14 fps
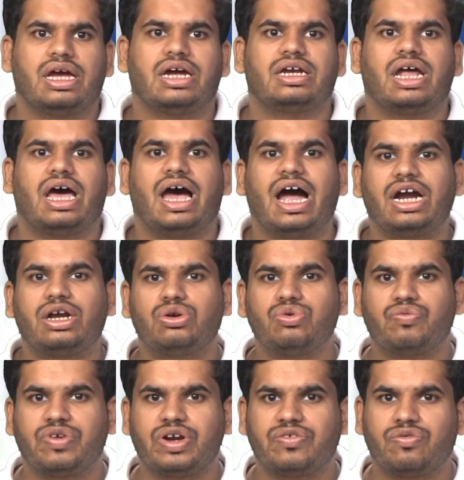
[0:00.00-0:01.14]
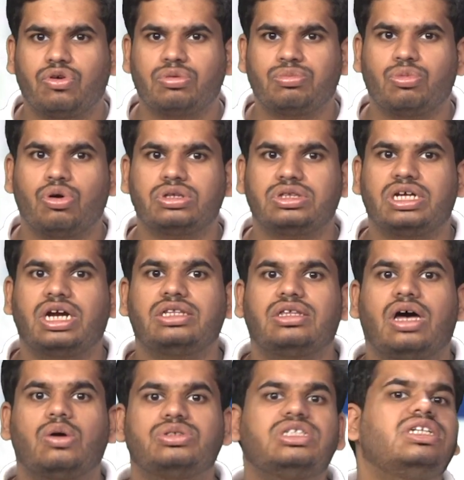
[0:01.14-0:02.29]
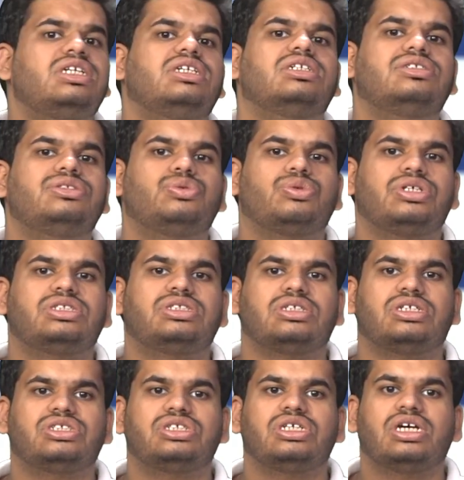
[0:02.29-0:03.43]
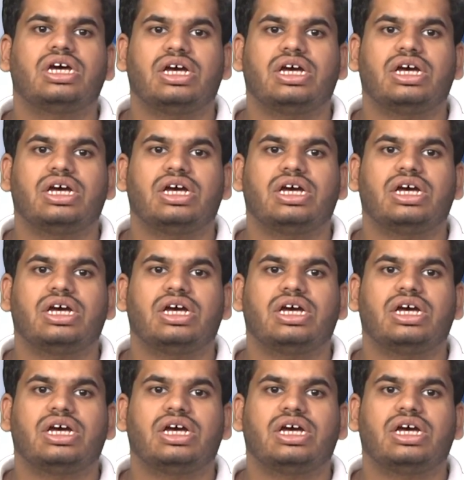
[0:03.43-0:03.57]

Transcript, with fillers: It had to wait for more than a thousand years to research